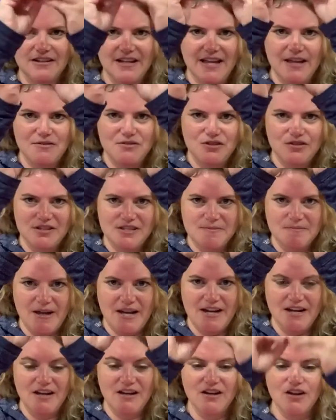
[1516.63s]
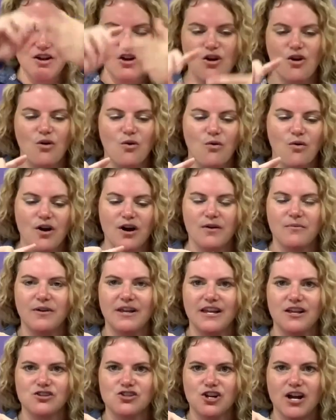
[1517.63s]
and do the spider, or we
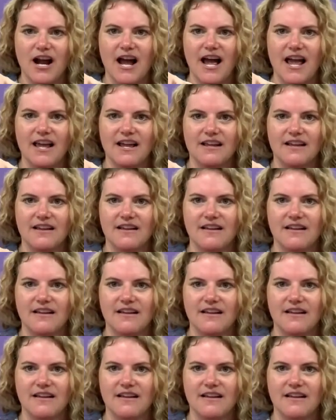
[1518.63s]
can try